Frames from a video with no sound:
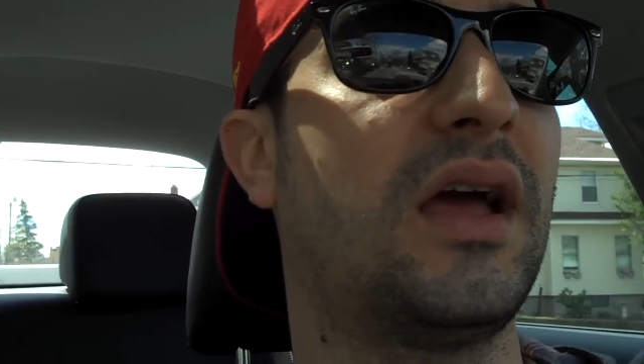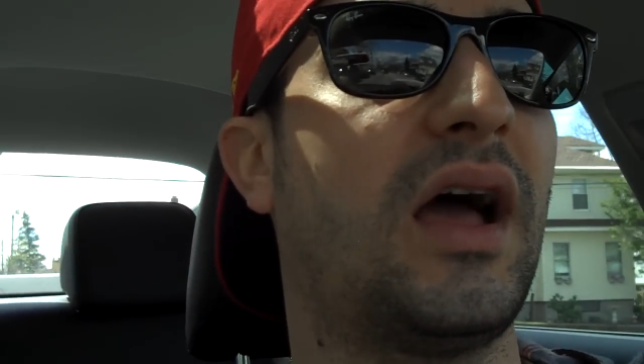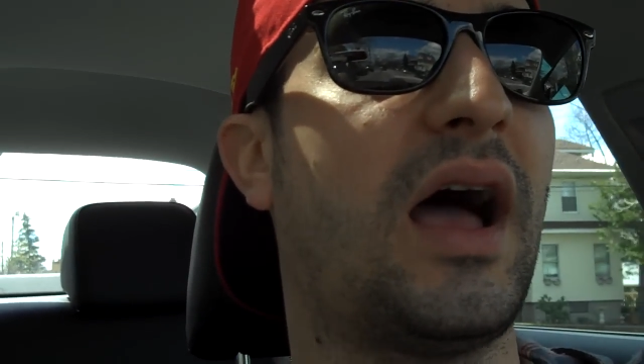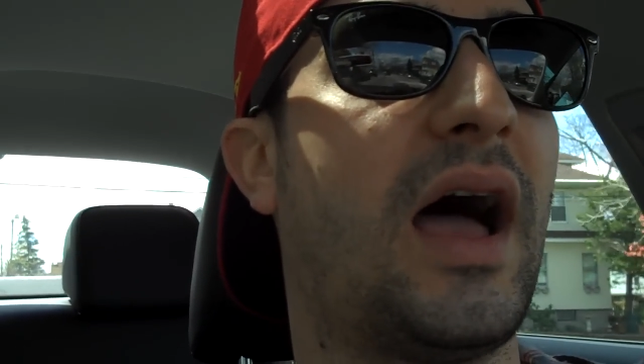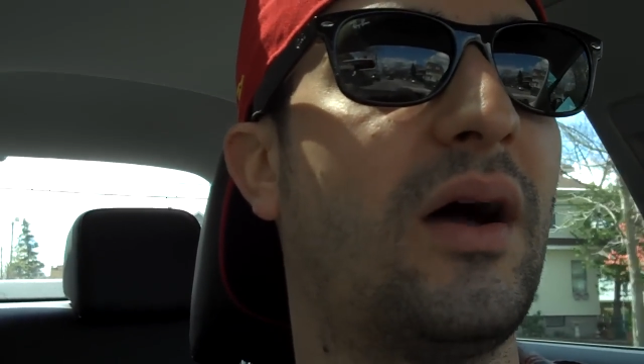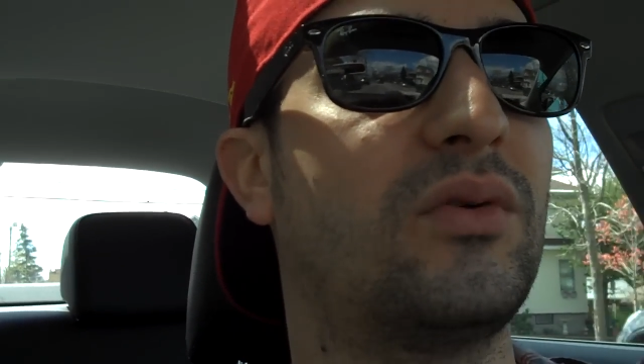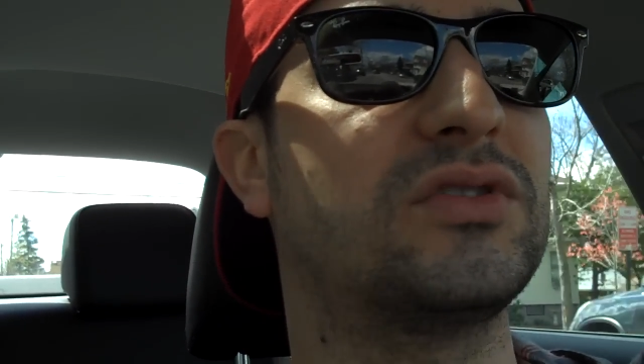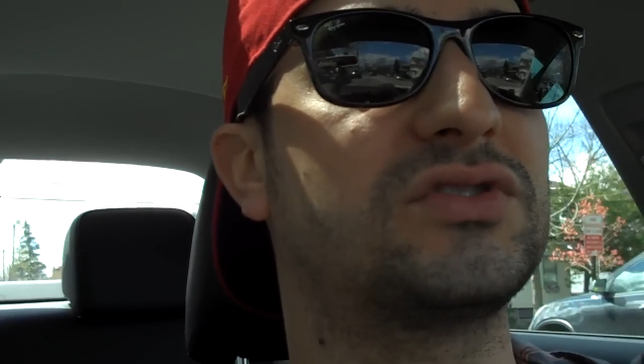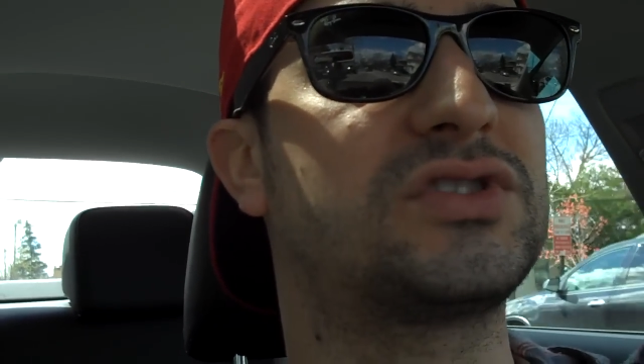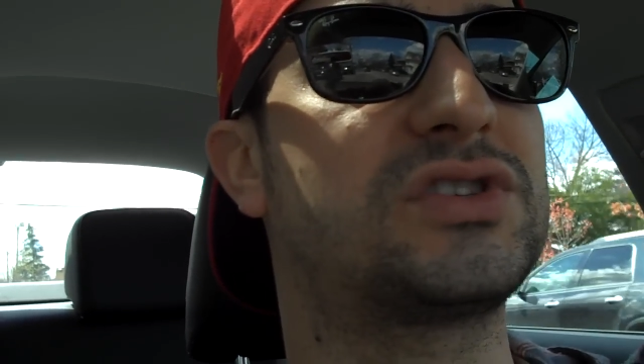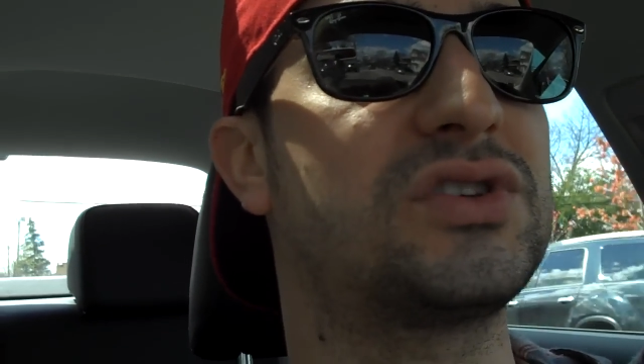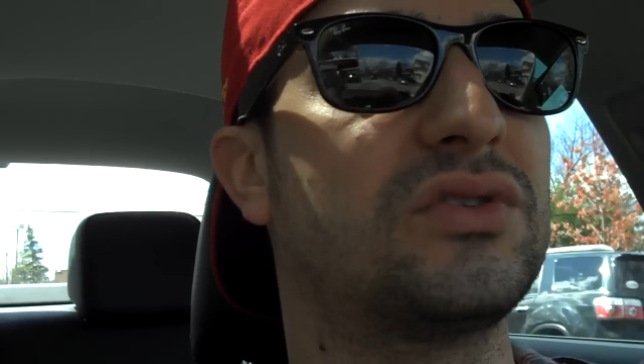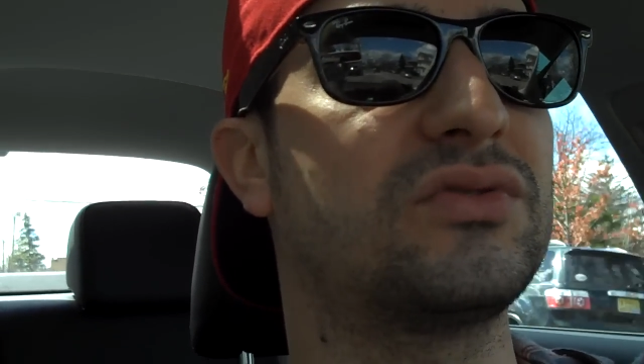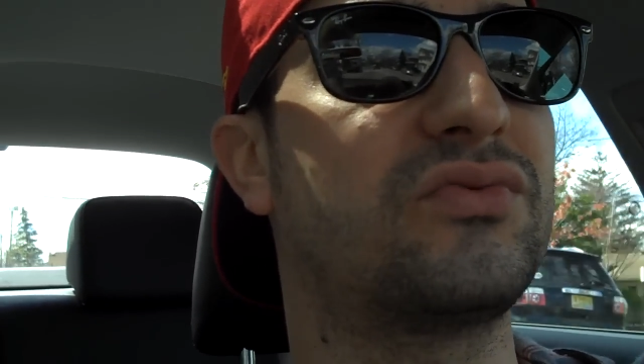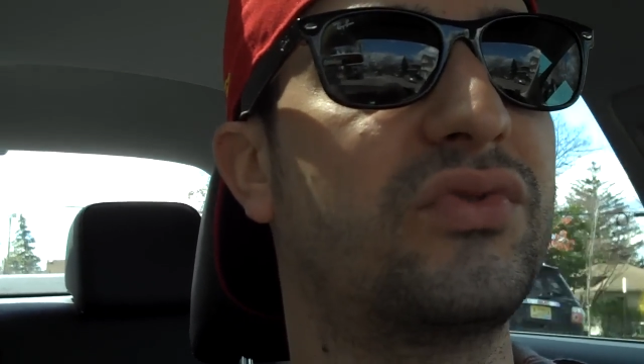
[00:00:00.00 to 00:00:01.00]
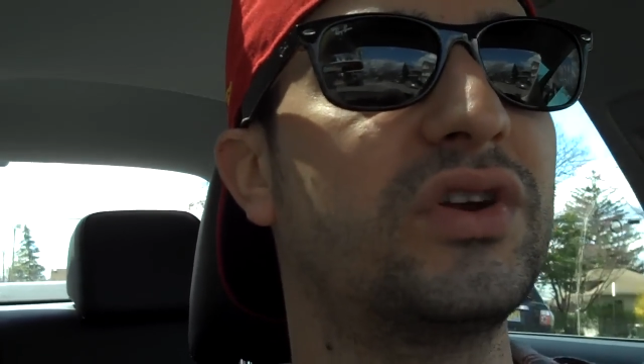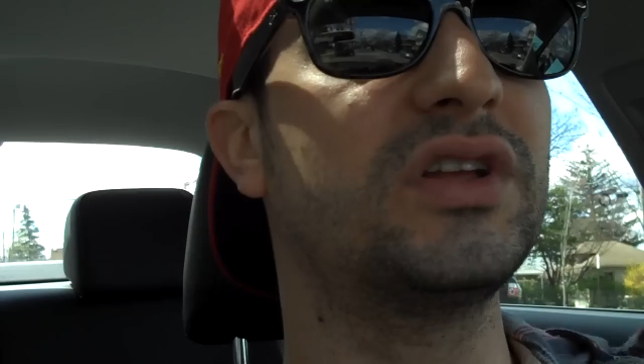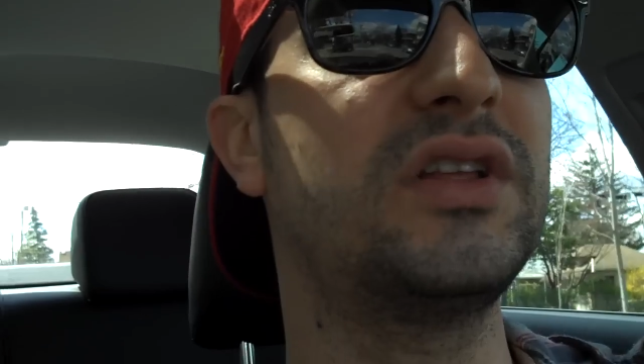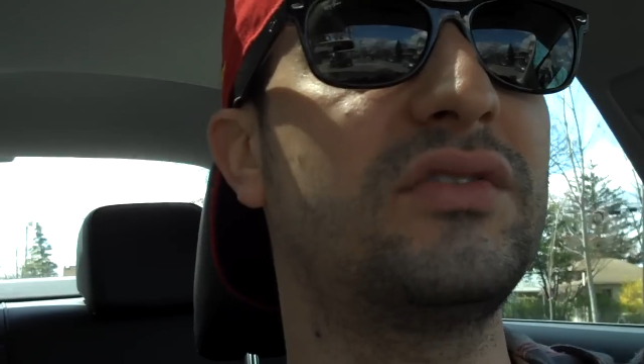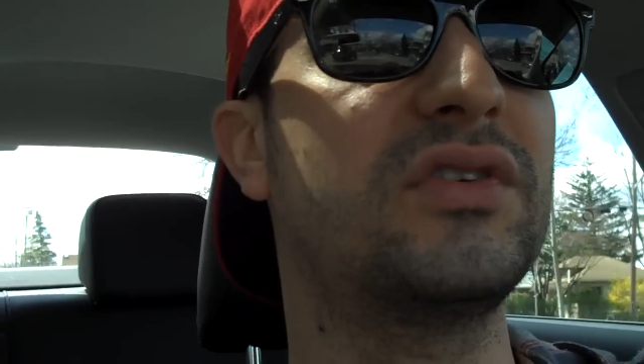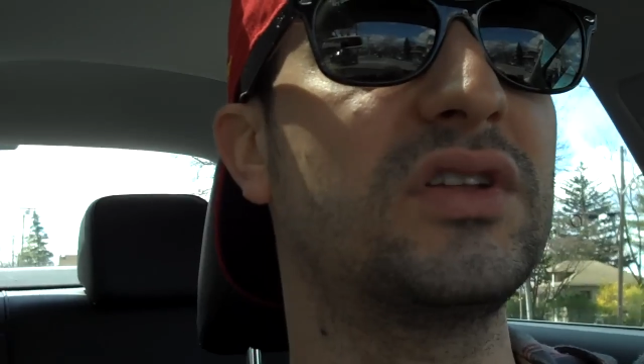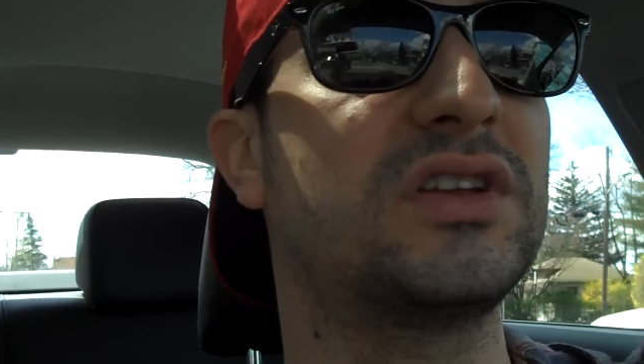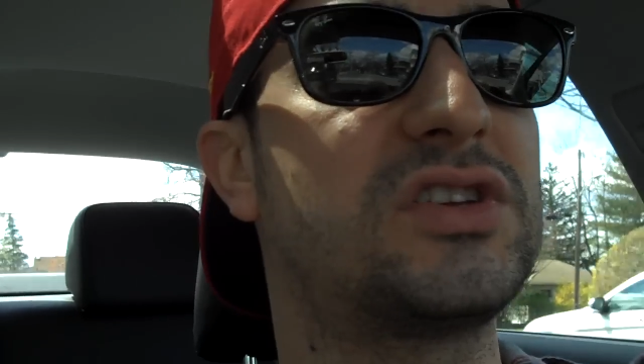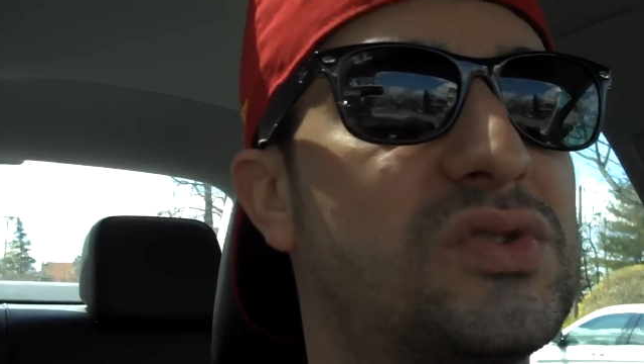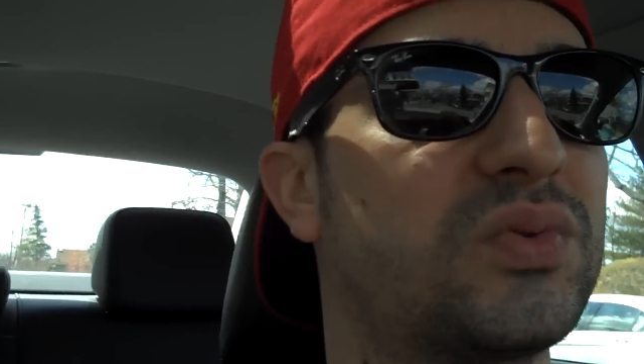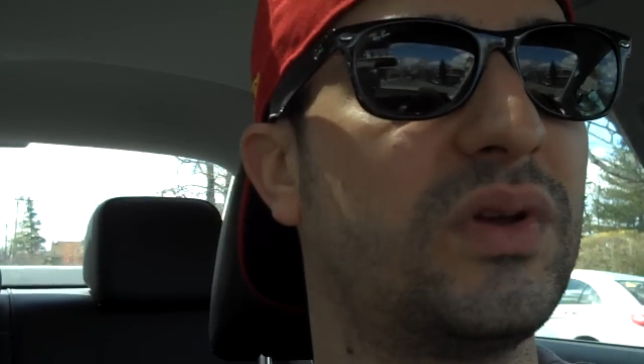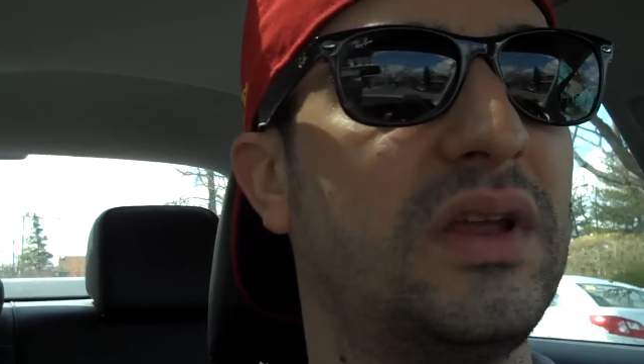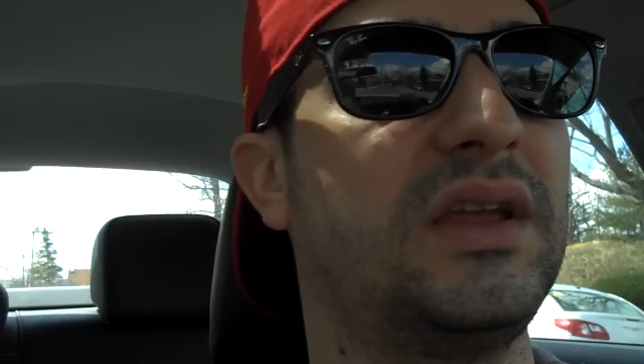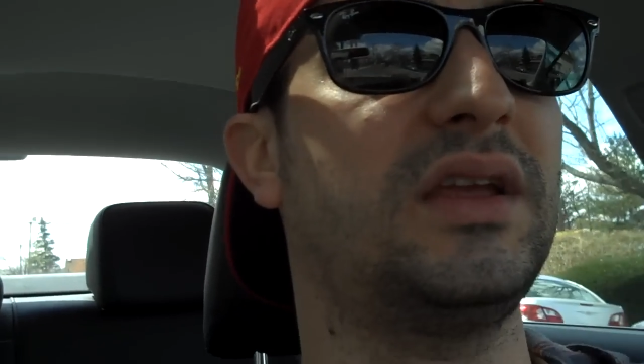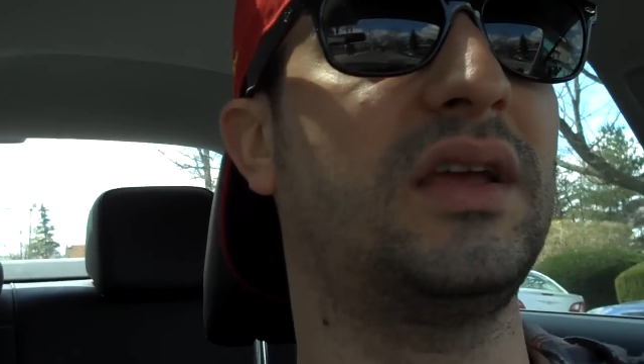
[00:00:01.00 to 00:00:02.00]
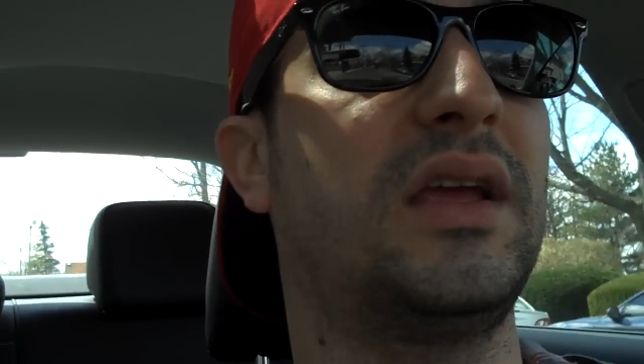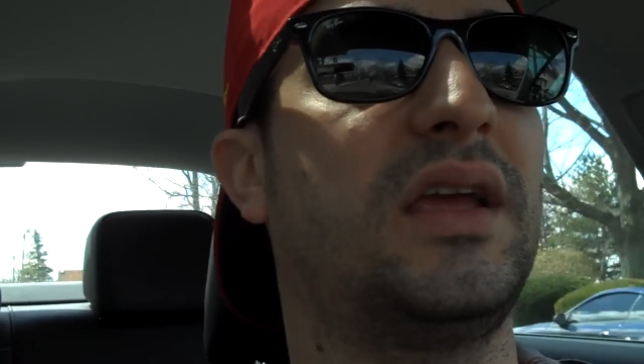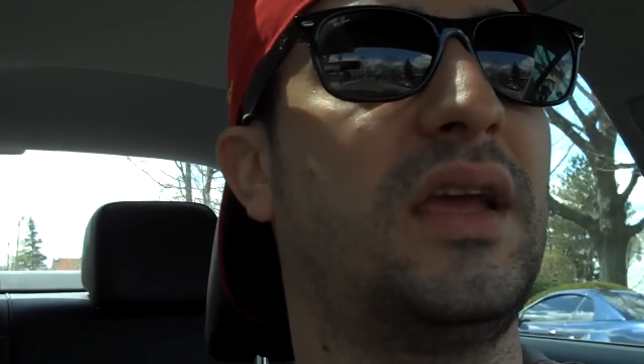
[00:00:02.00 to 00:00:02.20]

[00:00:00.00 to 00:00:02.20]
I was really, really sweet,